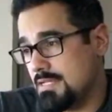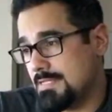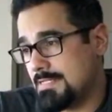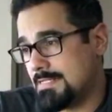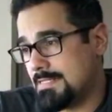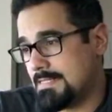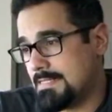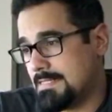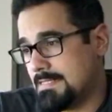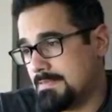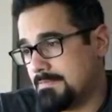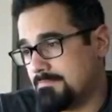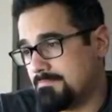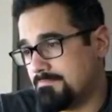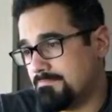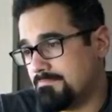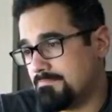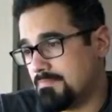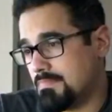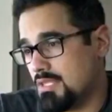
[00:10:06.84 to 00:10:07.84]

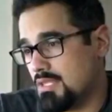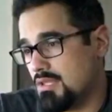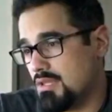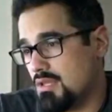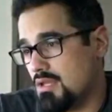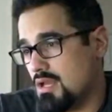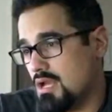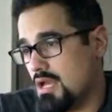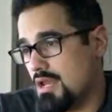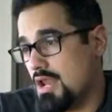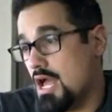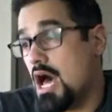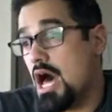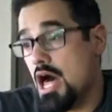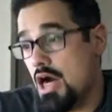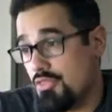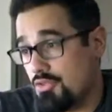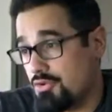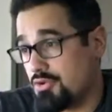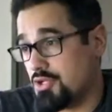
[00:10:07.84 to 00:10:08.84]
In
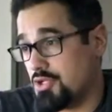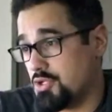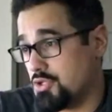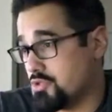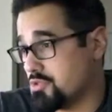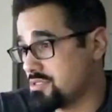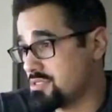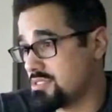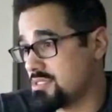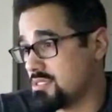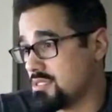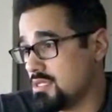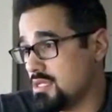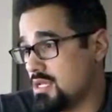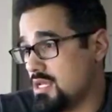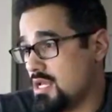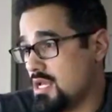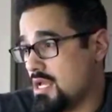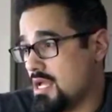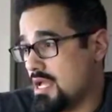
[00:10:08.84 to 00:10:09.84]
other news,
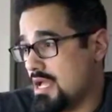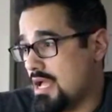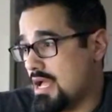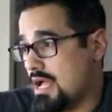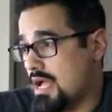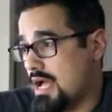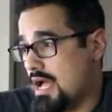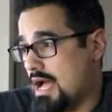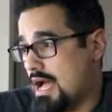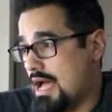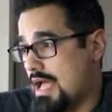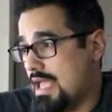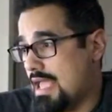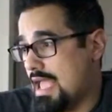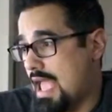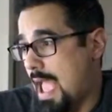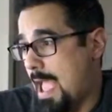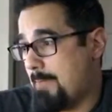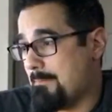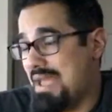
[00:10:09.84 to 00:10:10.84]
I
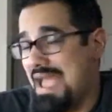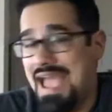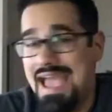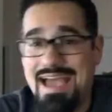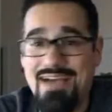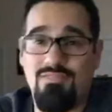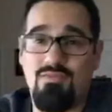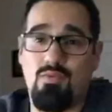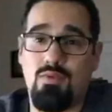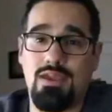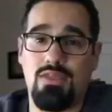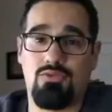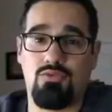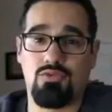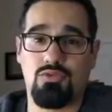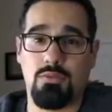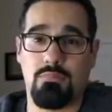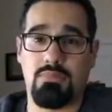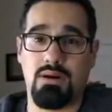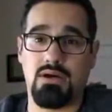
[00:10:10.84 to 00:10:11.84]
am halfway through
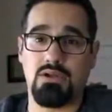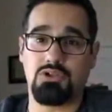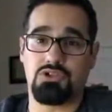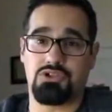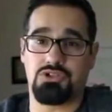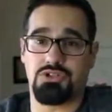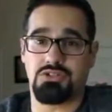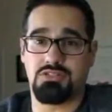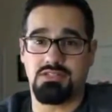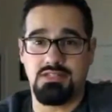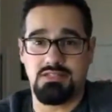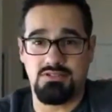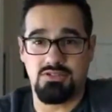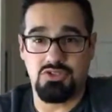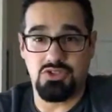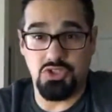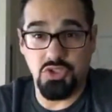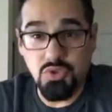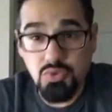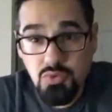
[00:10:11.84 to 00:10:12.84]
The Punisher Season
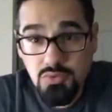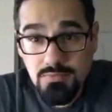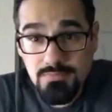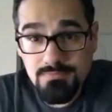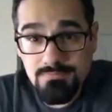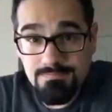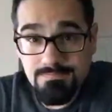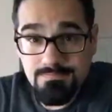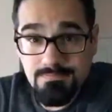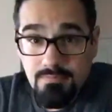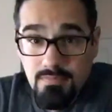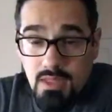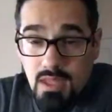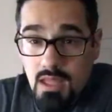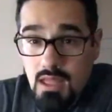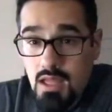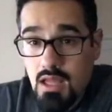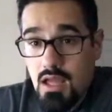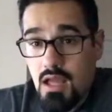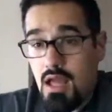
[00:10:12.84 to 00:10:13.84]
2.
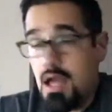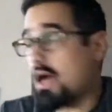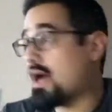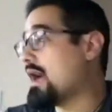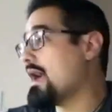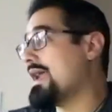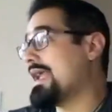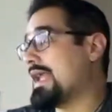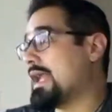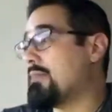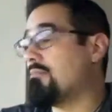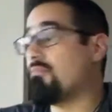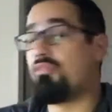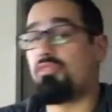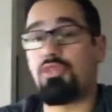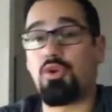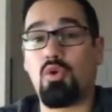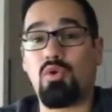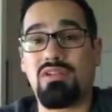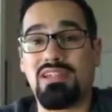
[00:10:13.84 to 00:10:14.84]
I am
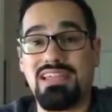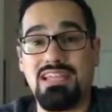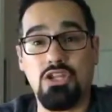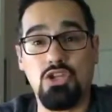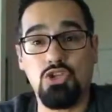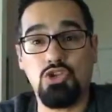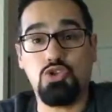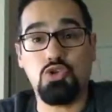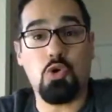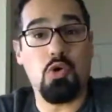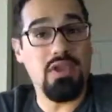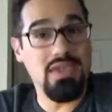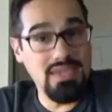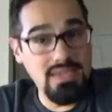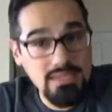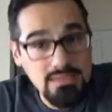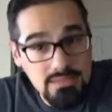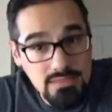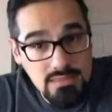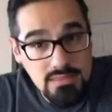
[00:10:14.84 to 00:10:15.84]
thoroughly enjoying
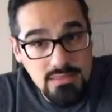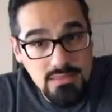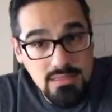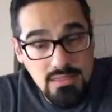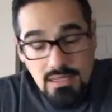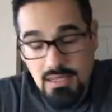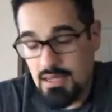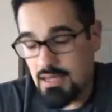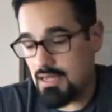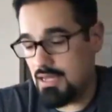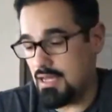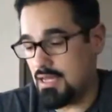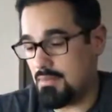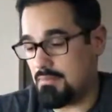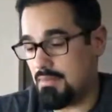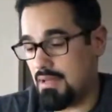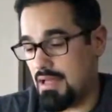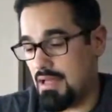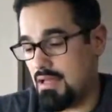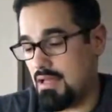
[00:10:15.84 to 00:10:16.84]
it.
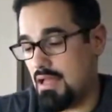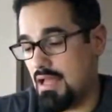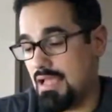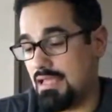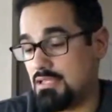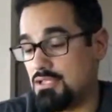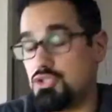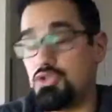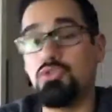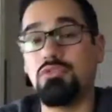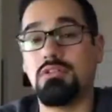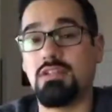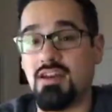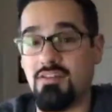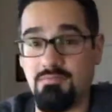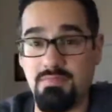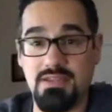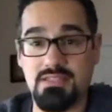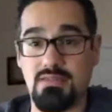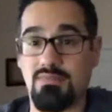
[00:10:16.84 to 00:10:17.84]
I do love
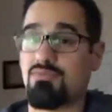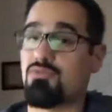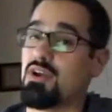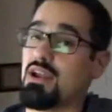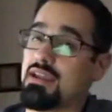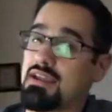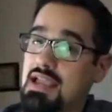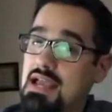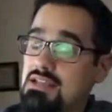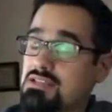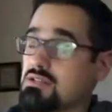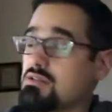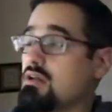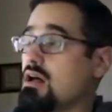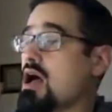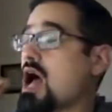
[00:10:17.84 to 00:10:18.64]
me some Frank Castle.